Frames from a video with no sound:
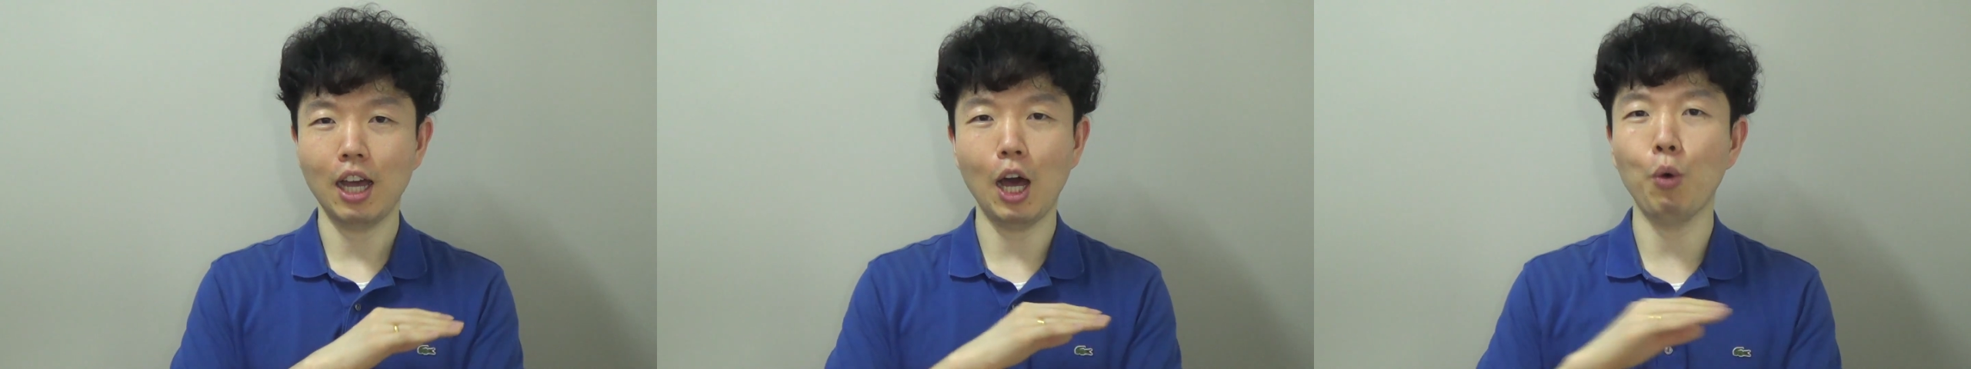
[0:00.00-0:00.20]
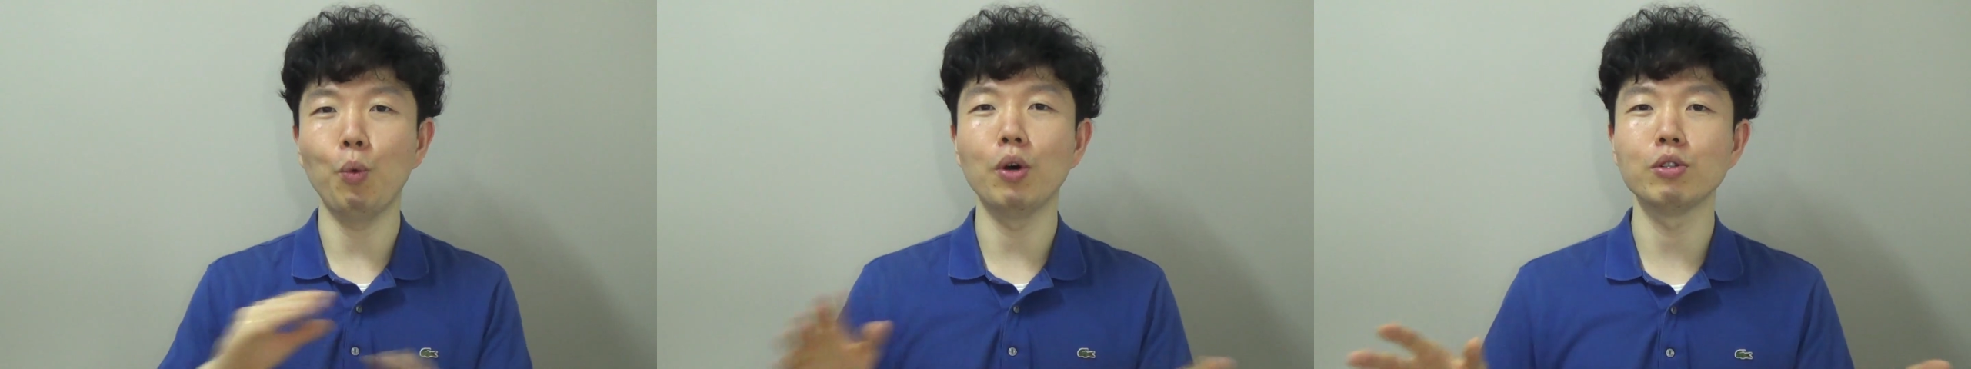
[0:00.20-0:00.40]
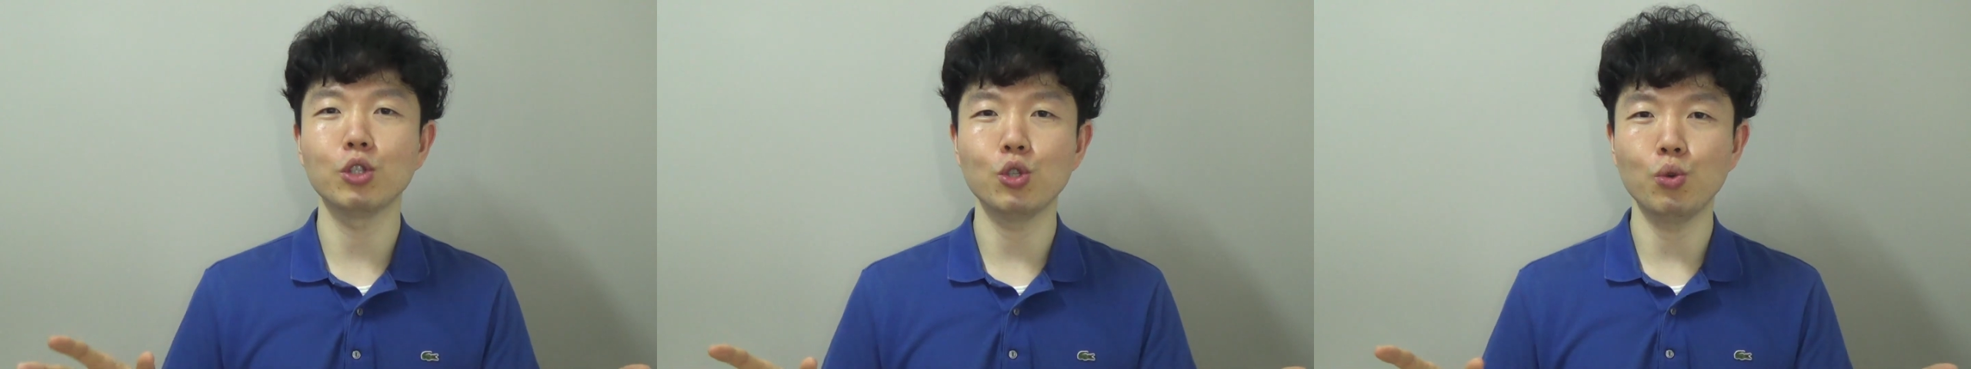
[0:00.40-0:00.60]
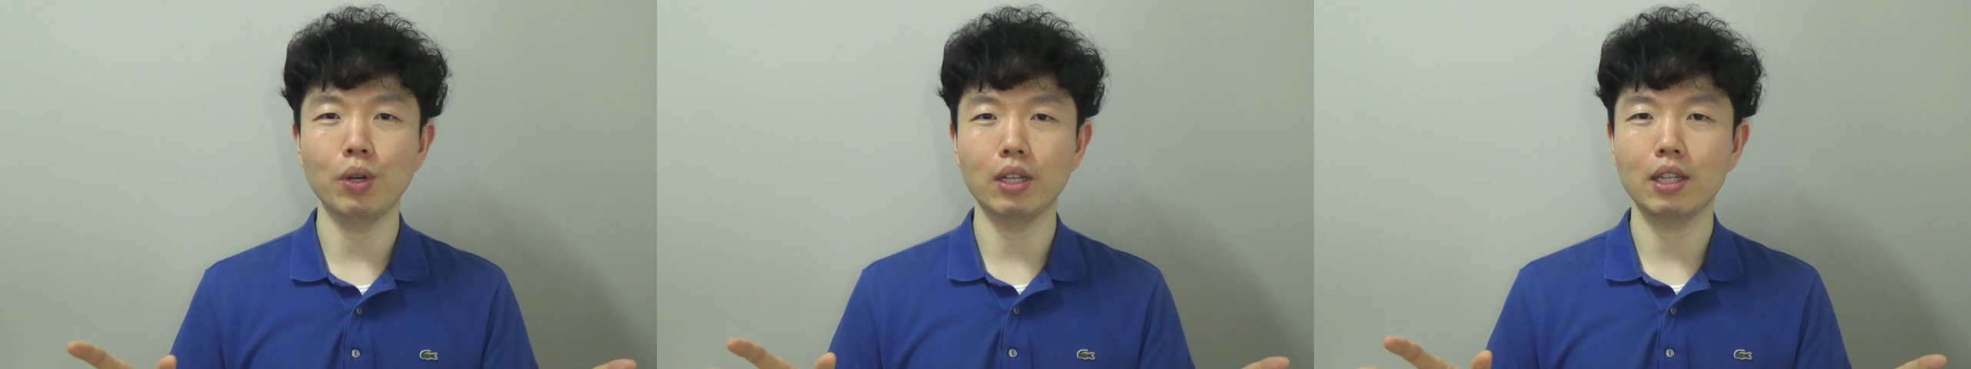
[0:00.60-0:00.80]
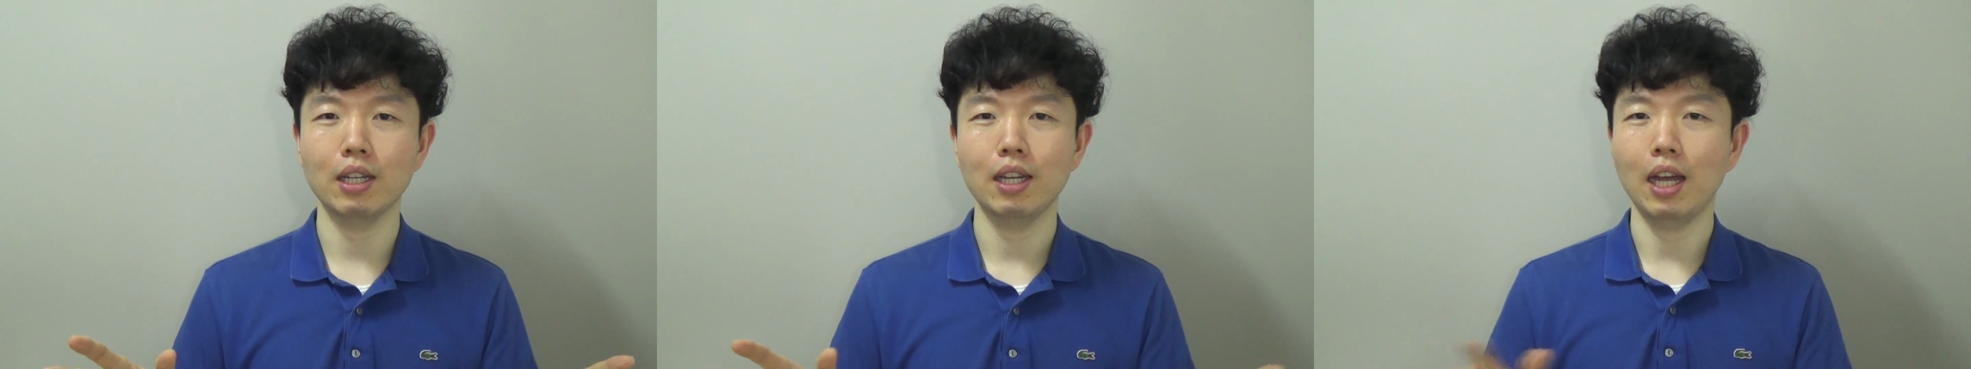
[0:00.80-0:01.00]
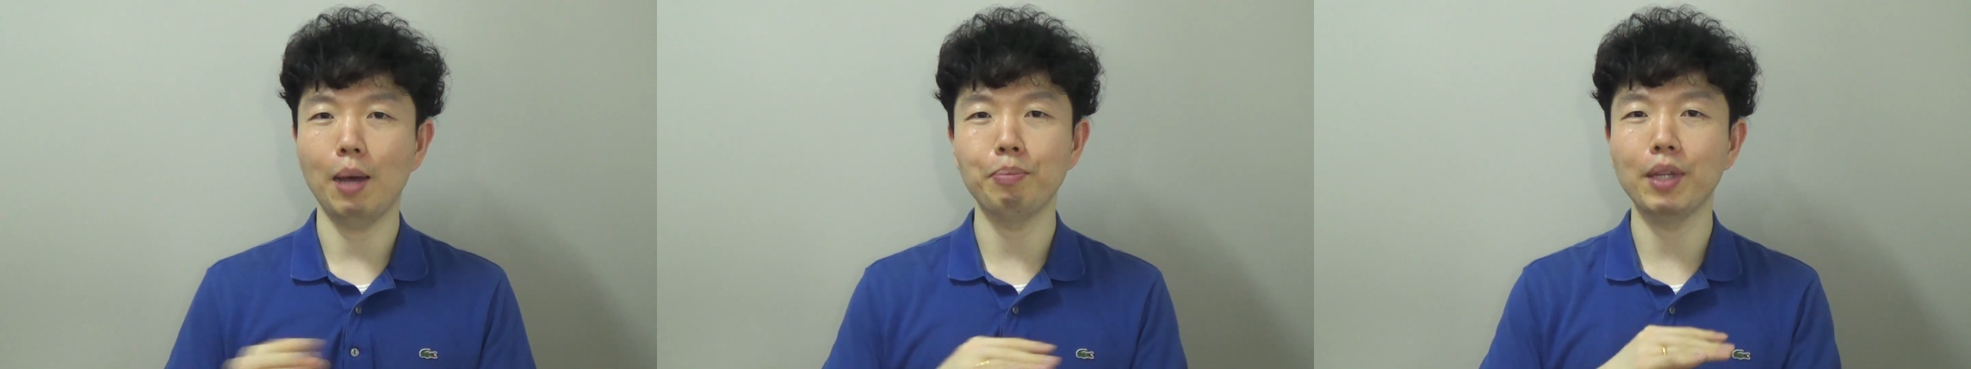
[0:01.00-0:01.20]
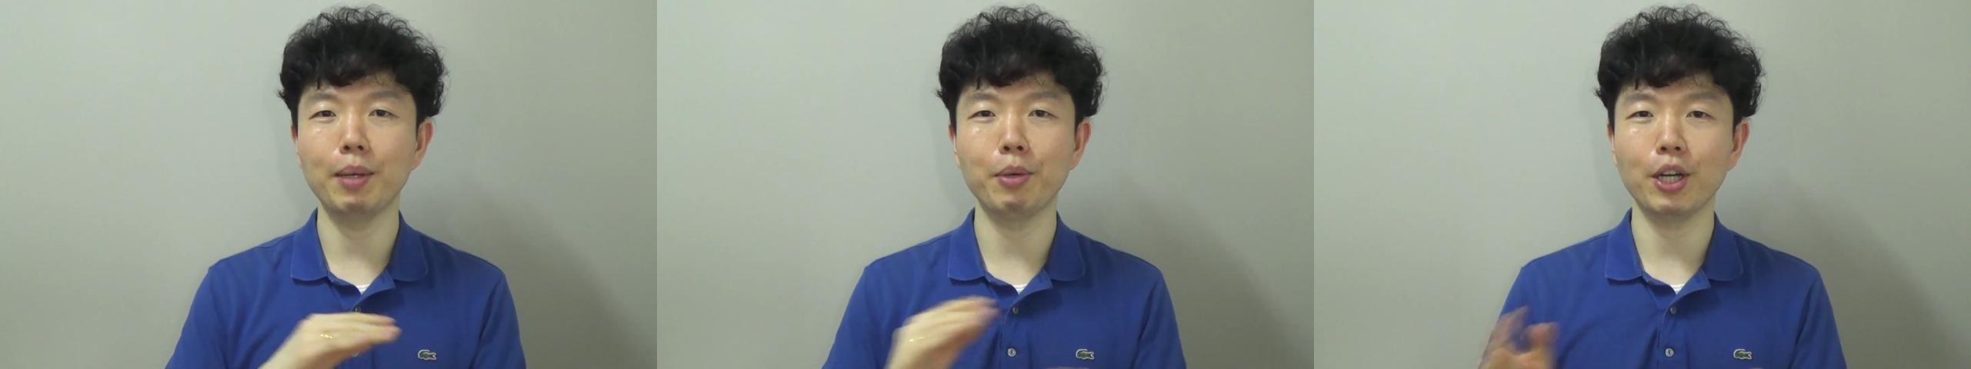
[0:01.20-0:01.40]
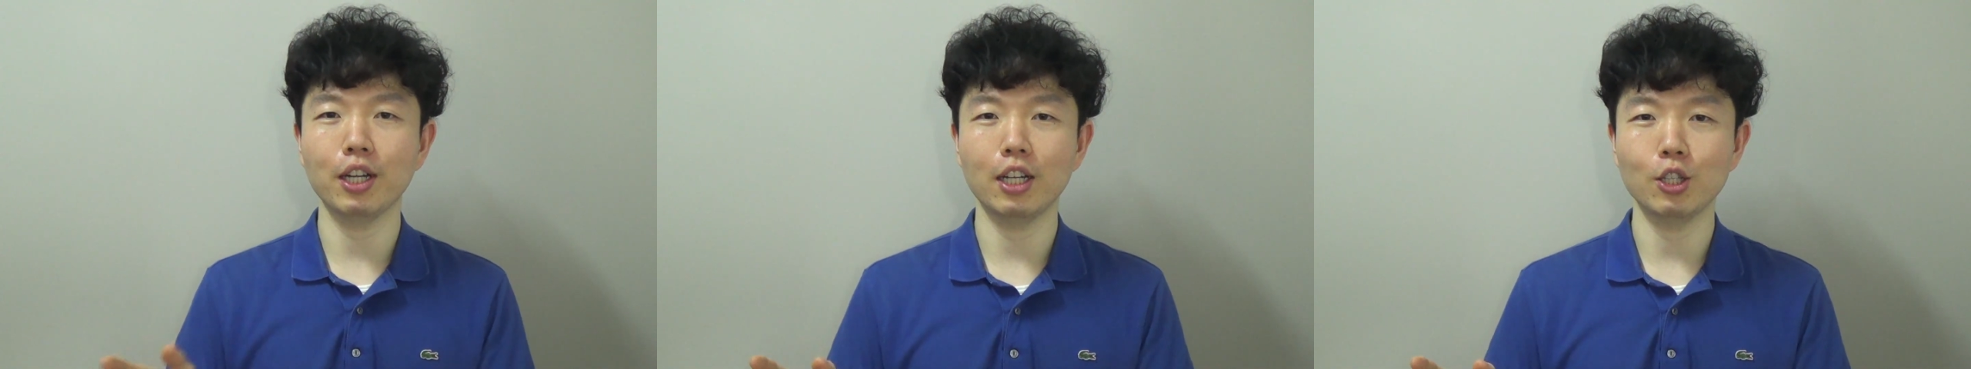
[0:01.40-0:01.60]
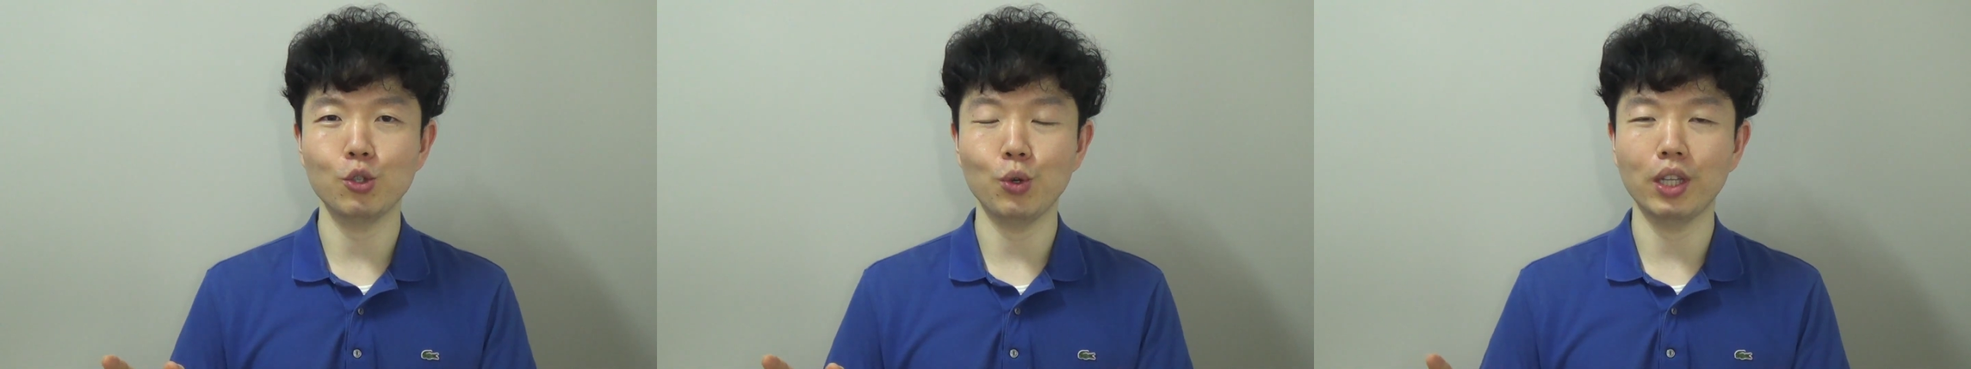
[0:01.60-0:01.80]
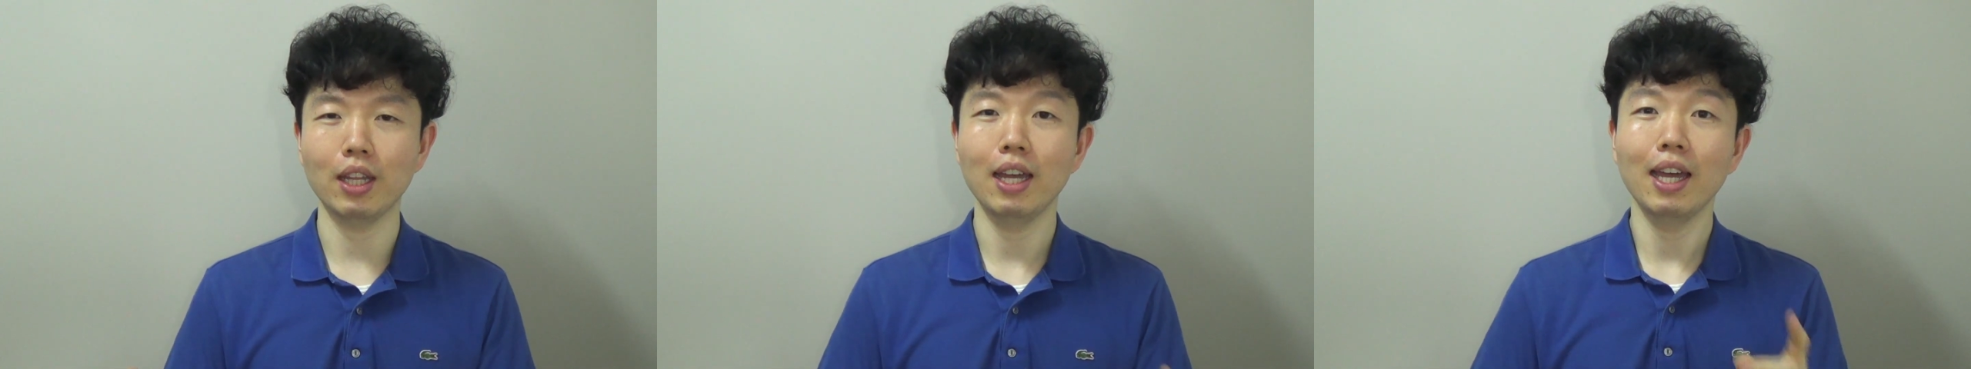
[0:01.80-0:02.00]
I won't do it. I'm never gonna
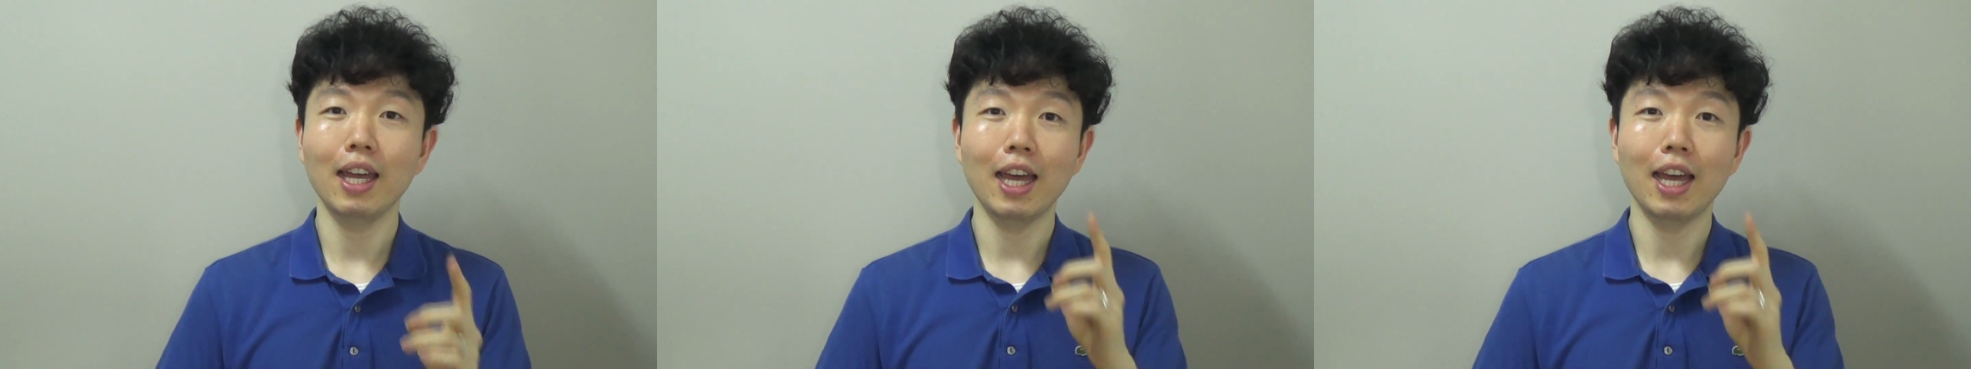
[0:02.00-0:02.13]
do it.